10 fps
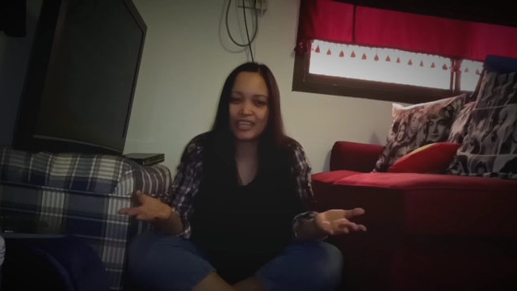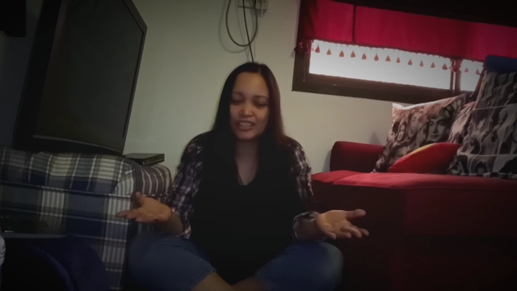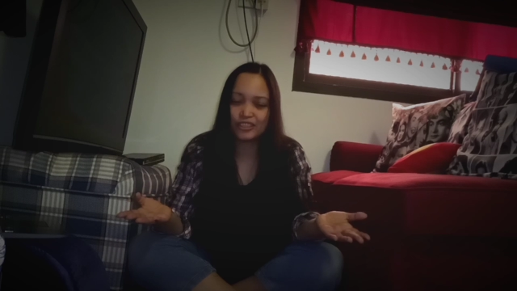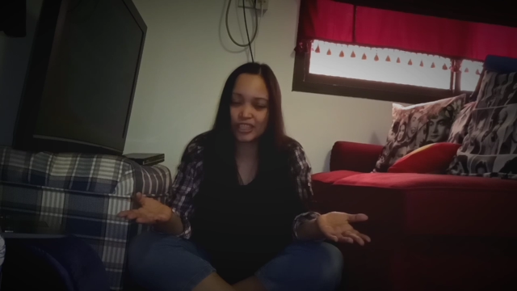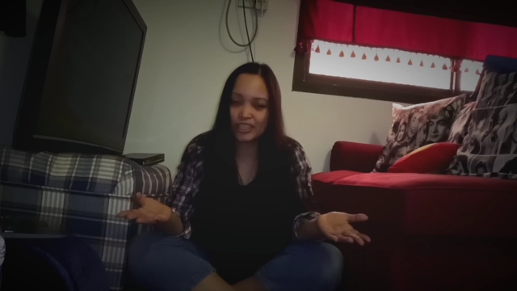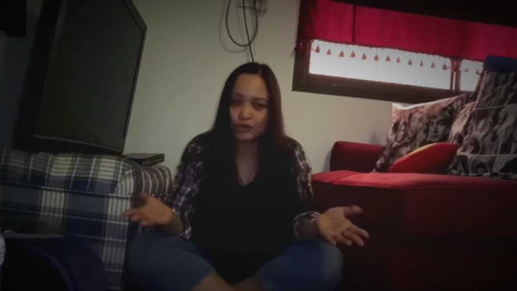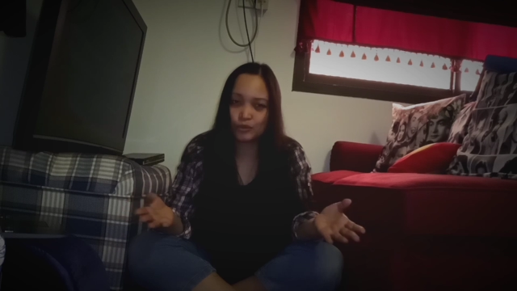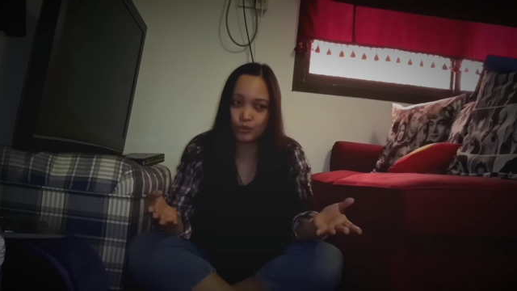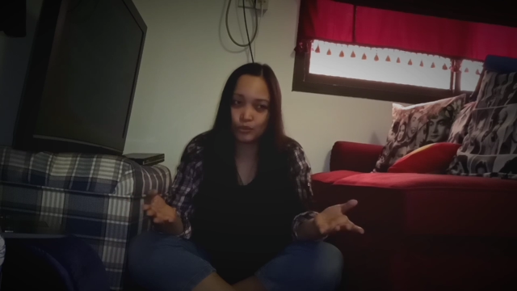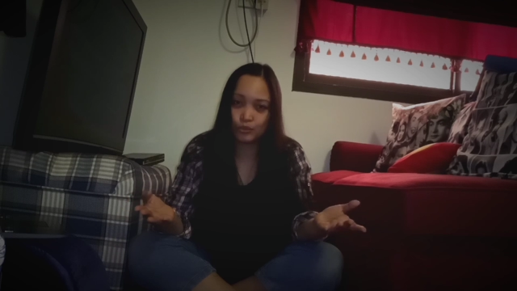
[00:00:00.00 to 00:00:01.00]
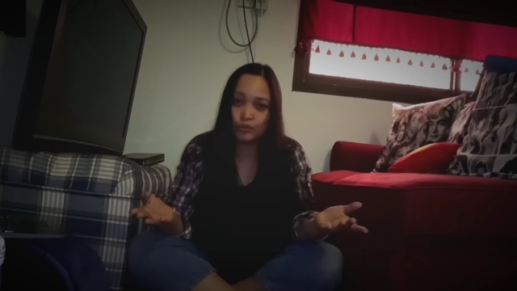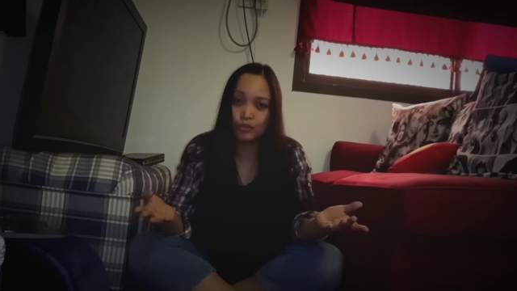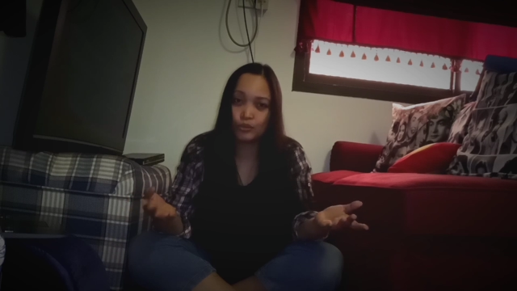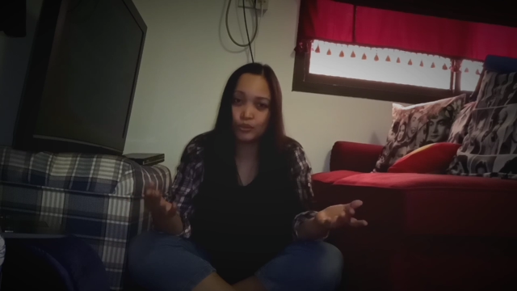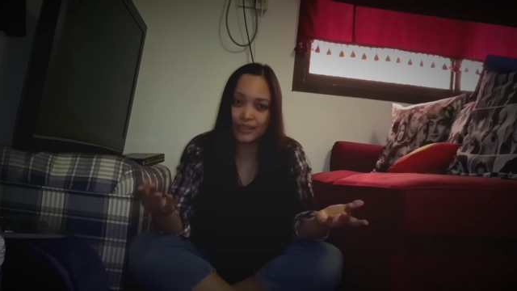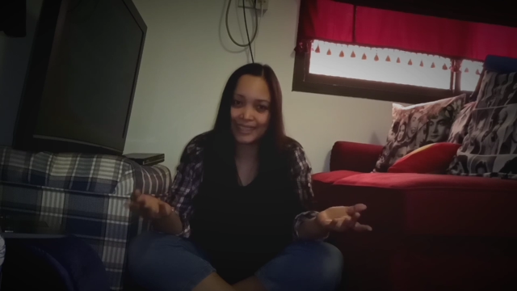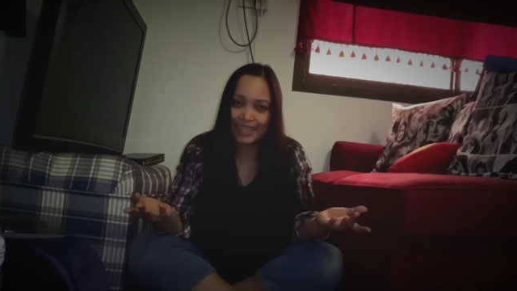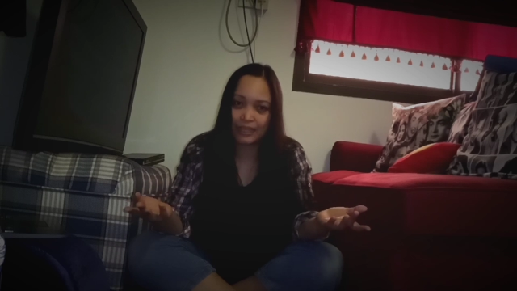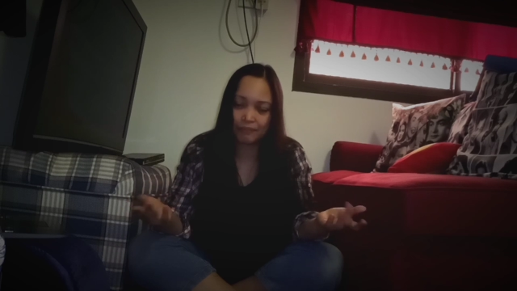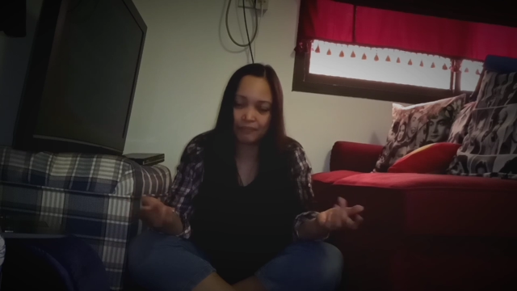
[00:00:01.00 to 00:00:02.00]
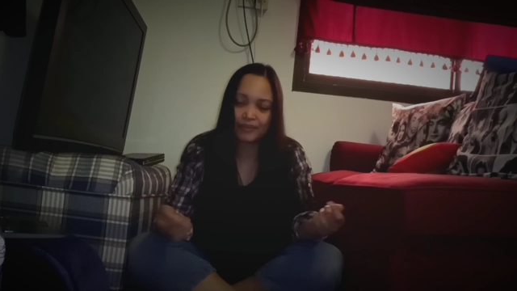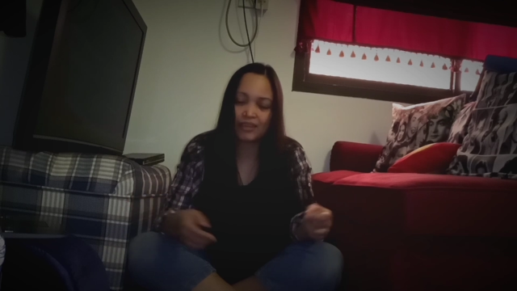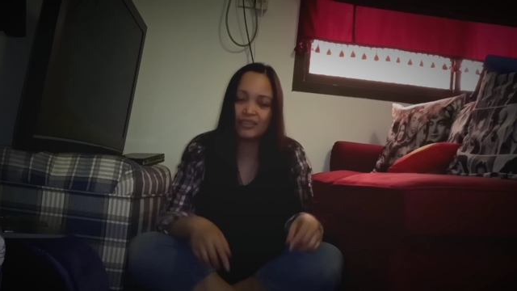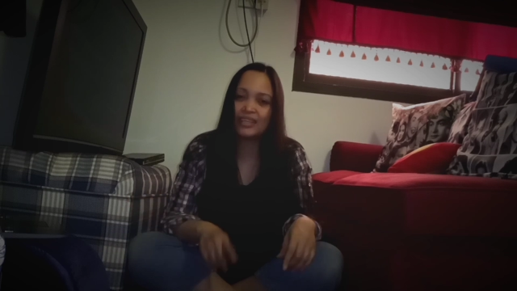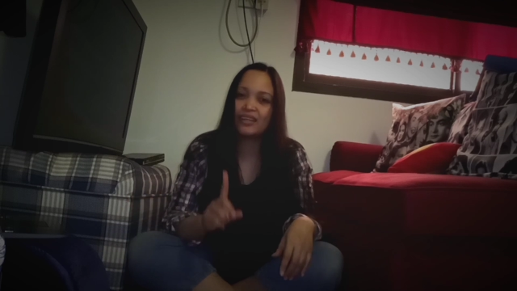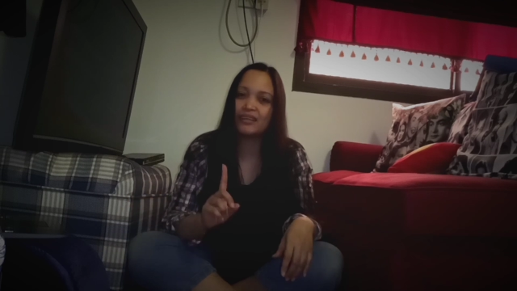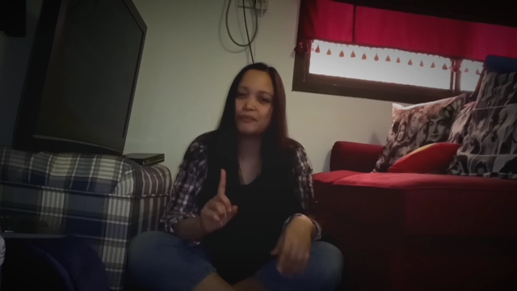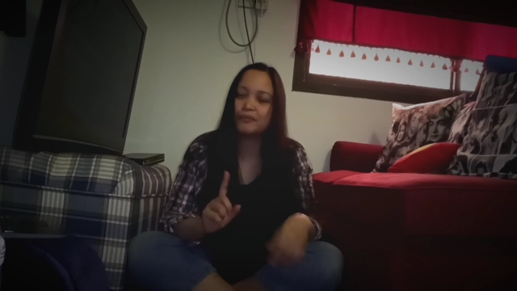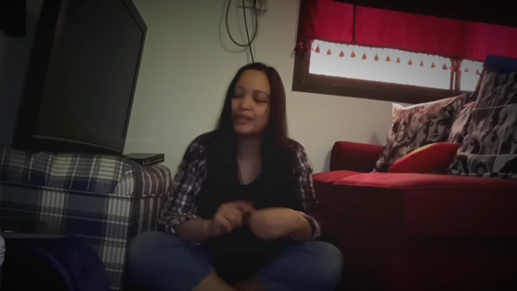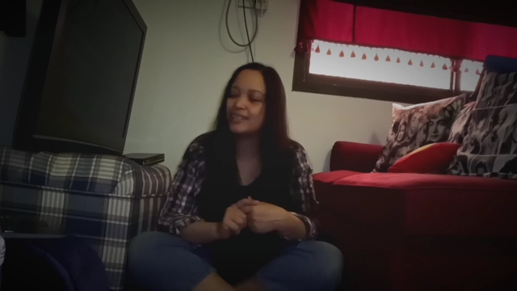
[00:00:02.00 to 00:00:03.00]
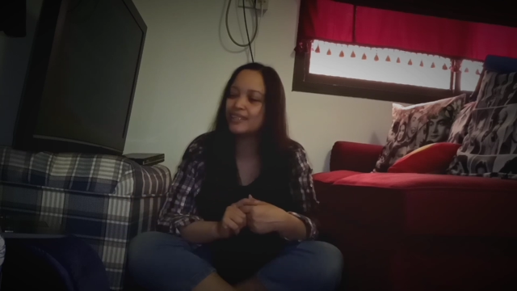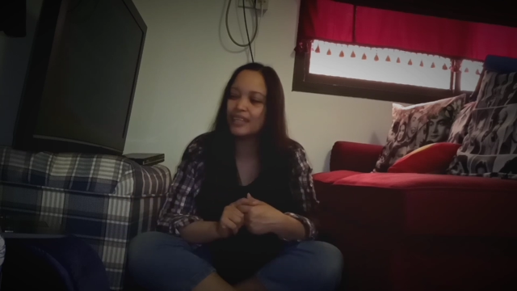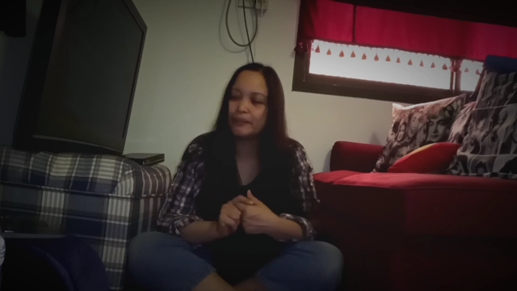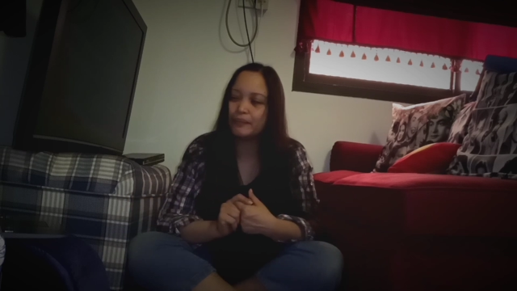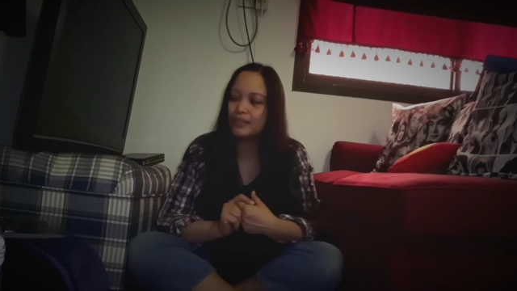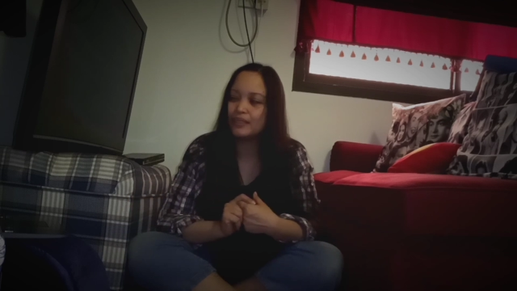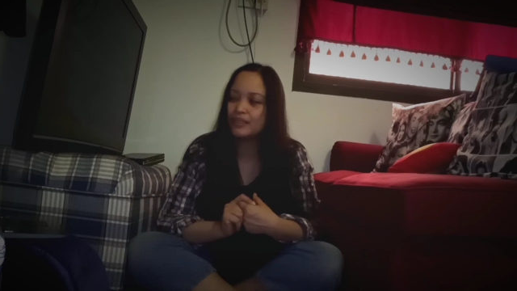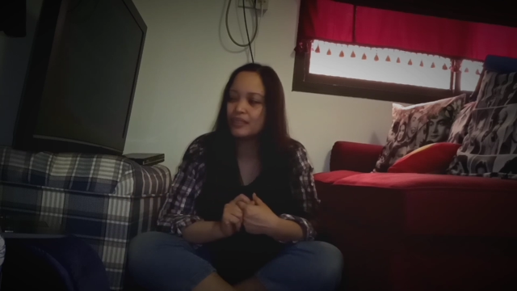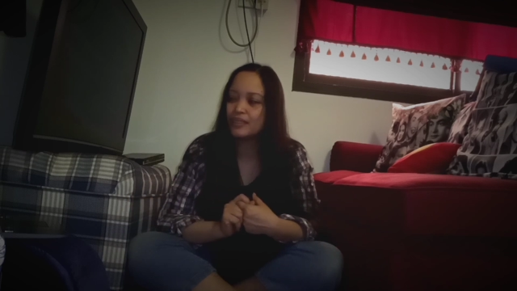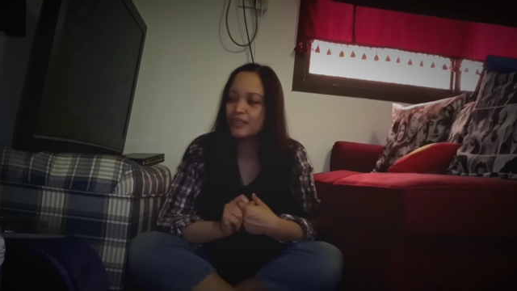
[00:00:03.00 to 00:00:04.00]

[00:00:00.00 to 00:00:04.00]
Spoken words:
gadget to do that. I only have one lappy.